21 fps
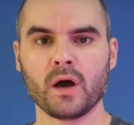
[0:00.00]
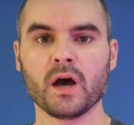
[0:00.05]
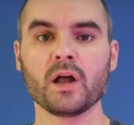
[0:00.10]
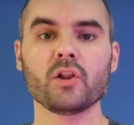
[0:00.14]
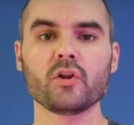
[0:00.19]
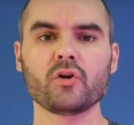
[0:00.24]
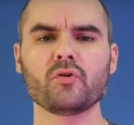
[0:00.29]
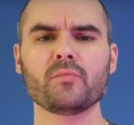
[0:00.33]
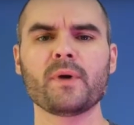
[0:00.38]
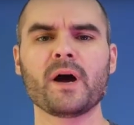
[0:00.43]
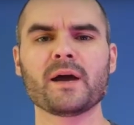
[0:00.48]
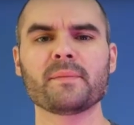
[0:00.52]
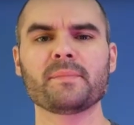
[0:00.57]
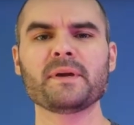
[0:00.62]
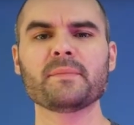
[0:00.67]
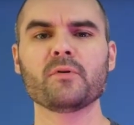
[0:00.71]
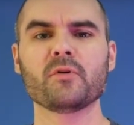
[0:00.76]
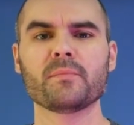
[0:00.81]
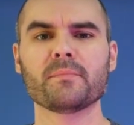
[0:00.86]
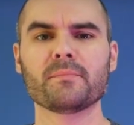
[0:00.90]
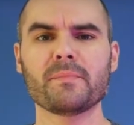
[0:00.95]
Hello my
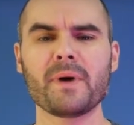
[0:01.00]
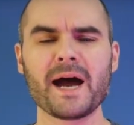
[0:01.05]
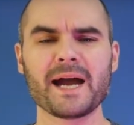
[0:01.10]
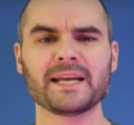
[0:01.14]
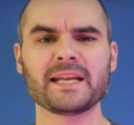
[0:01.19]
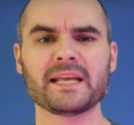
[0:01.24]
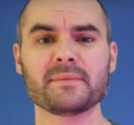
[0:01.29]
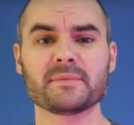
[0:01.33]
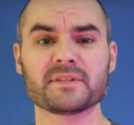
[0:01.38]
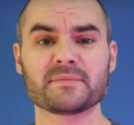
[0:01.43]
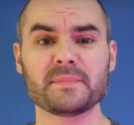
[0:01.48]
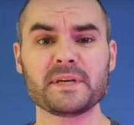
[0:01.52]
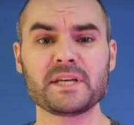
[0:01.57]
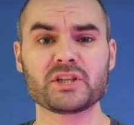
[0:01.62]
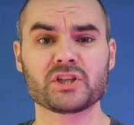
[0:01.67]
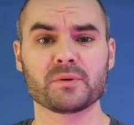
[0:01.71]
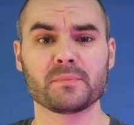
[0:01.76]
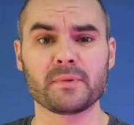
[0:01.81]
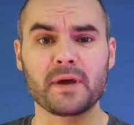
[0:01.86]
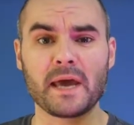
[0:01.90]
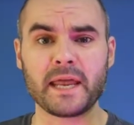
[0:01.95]
people, my name is
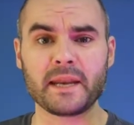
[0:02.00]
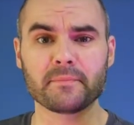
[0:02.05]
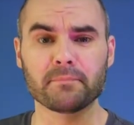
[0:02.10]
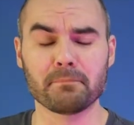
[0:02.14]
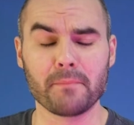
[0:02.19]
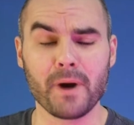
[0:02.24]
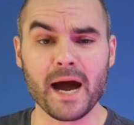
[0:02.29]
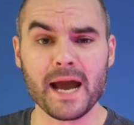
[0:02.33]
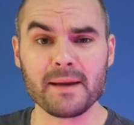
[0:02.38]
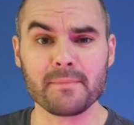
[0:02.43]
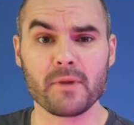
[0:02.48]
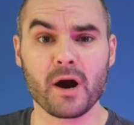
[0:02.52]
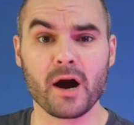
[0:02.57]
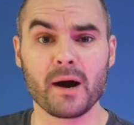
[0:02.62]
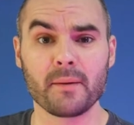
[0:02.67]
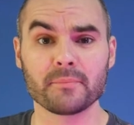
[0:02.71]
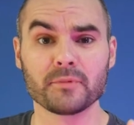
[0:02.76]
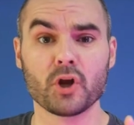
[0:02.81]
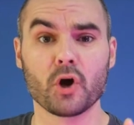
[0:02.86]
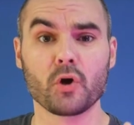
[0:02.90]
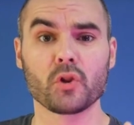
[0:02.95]
Meacham, and my
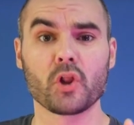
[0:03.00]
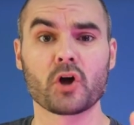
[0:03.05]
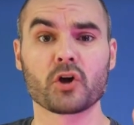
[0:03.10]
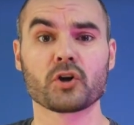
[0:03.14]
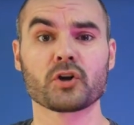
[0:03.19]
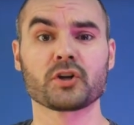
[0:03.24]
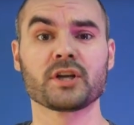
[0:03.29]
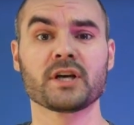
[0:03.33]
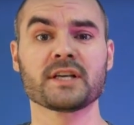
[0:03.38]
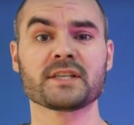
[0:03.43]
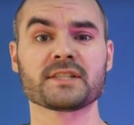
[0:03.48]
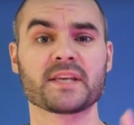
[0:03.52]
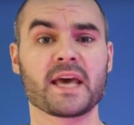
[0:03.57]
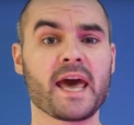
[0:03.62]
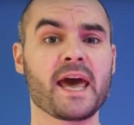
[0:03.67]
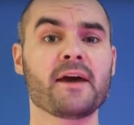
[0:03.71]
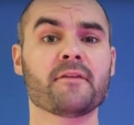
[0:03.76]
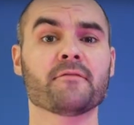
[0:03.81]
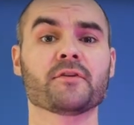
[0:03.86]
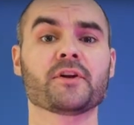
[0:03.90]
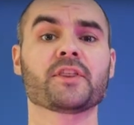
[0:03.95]
mom no longer does
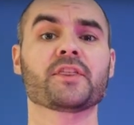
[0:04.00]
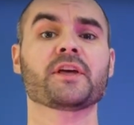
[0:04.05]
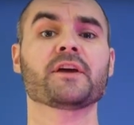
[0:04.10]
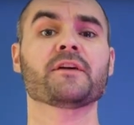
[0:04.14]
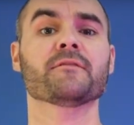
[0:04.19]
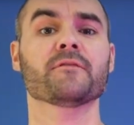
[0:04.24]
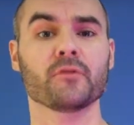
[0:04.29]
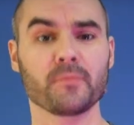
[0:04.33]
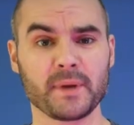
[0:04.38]
everything for